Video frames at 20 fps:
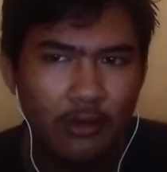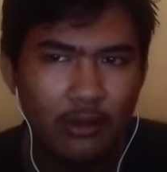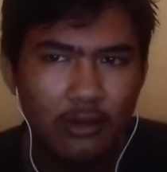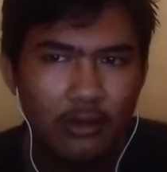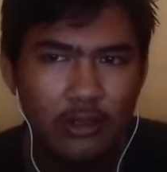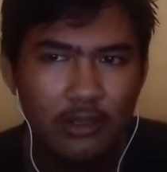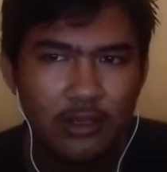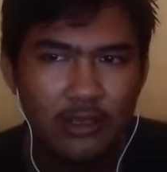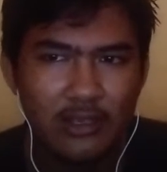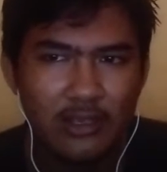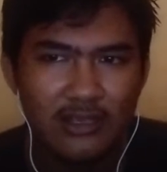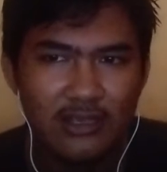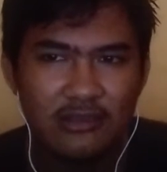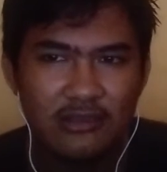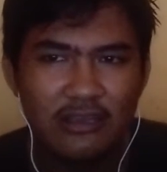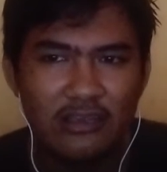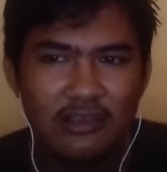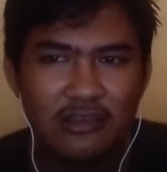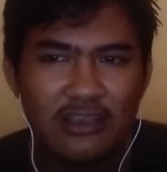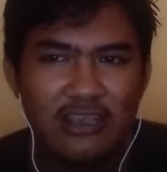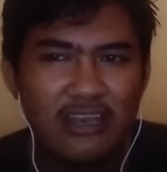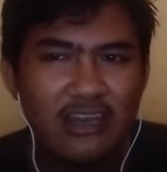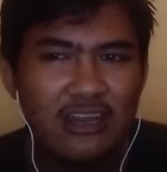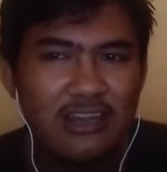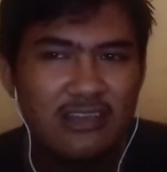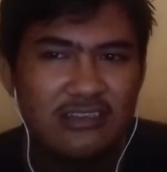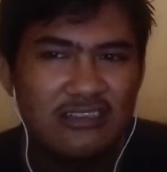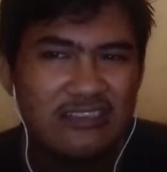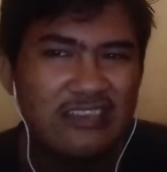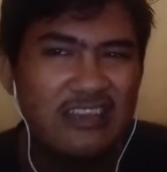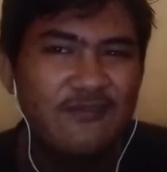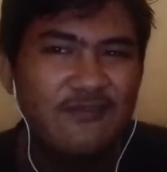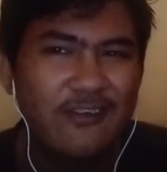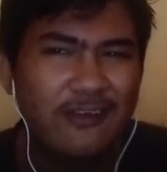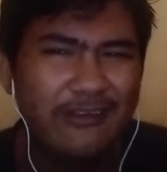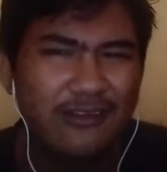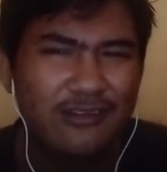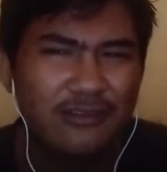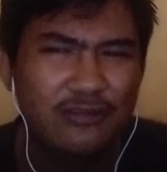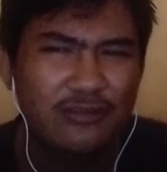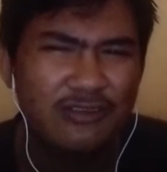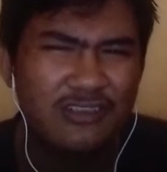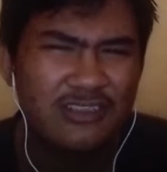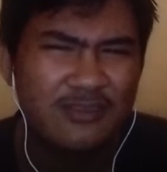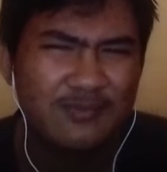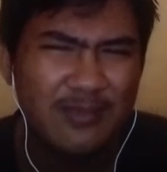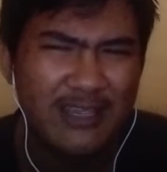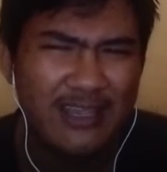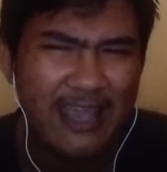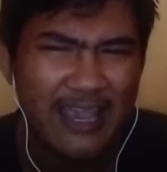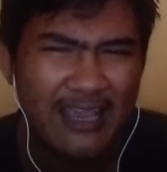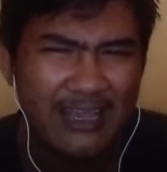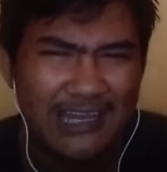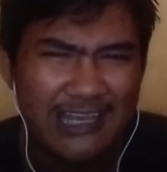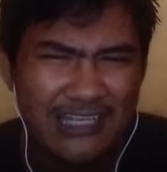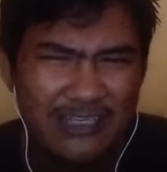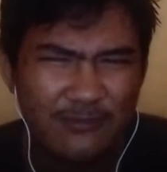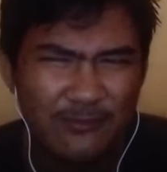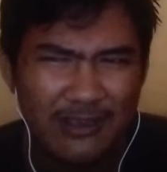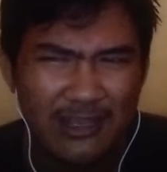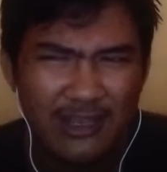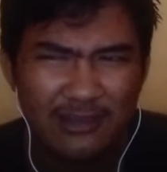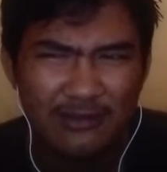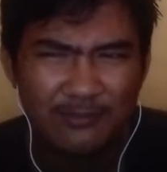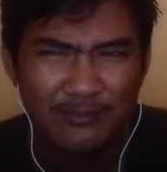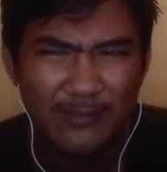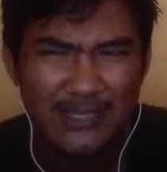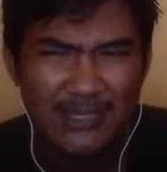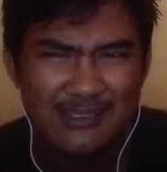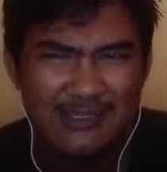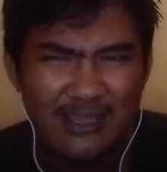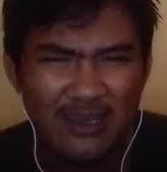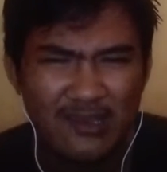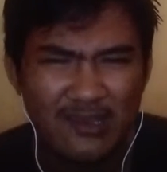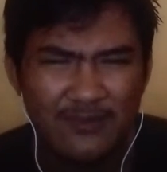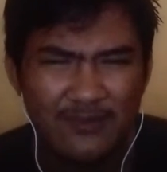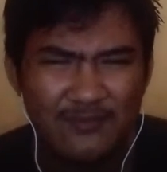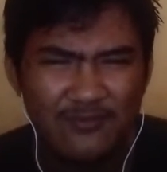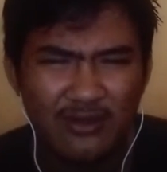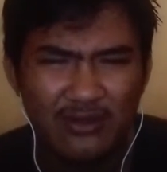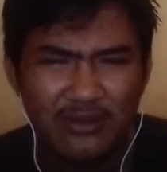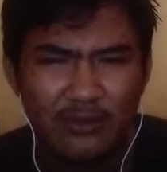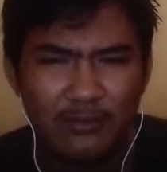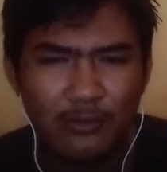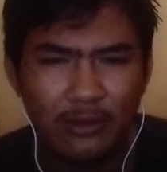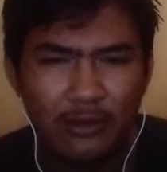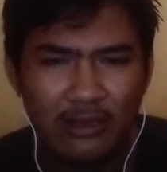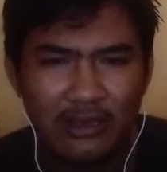It is difficult to speak English without mastering vocabulary.